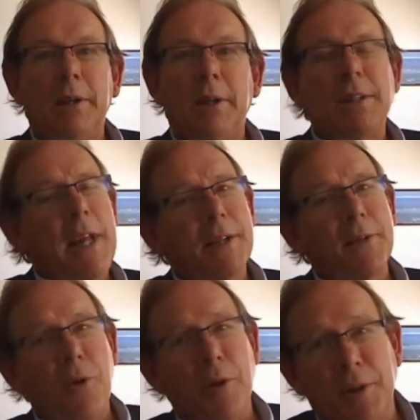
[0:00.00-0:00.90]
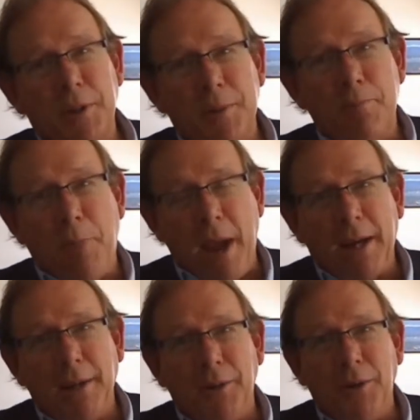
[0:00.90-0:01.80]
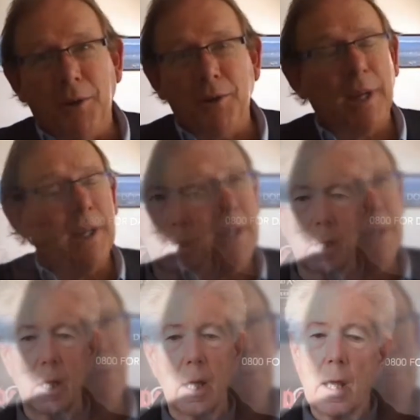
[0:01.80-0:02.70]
Tax avoidance, back in the news again, Neville.